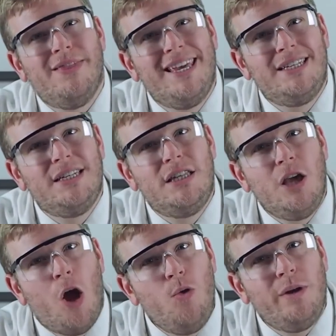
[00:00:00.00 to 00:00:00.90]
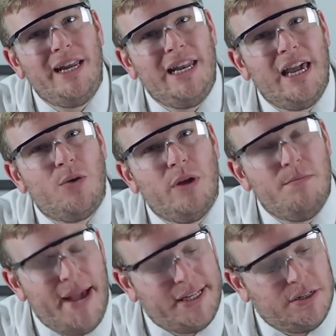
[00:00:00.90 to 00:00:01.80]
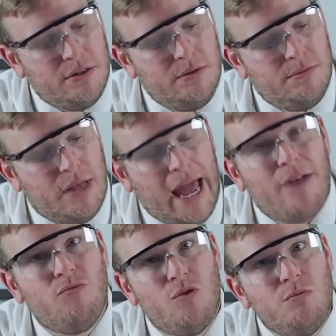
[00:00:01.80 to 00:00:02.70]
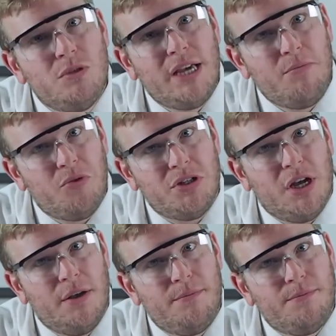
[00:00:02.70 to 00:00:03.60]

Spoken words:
This is the only liquid metal at room temperature.